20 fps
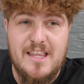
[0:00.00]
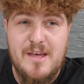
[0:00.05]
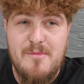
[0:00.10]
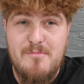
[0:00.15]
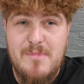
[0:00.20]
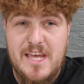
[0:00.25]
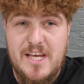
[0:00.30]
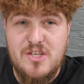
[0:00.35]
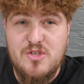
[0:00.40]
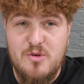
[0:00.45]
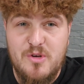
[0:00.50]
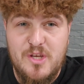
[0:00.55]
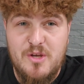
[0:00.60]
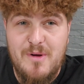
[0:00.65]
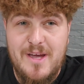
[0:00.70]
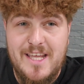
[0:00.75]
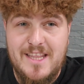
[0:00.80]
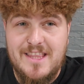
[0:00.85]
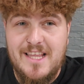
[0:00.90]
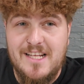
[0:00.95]
then make sure you
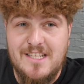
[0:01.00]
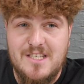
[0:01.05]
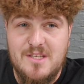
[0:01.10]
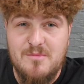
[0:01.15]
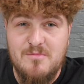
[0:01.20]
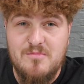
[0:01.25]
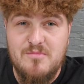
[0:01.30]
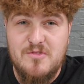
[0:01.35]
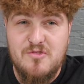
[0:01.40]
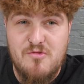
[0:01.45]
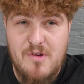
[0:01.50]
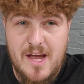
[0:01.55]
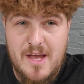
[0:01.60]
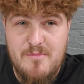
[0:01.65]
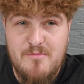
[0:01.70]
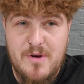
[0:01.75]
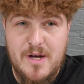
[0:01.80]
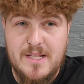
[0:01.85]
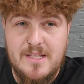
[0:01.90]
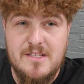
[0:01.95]
hit that
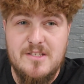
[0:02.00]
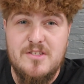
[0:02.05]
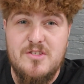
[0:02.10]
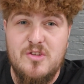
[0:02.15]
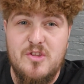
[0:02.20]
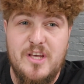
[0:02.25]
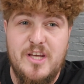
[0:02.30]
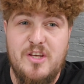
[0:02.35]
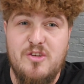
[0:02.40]
subscribe button so that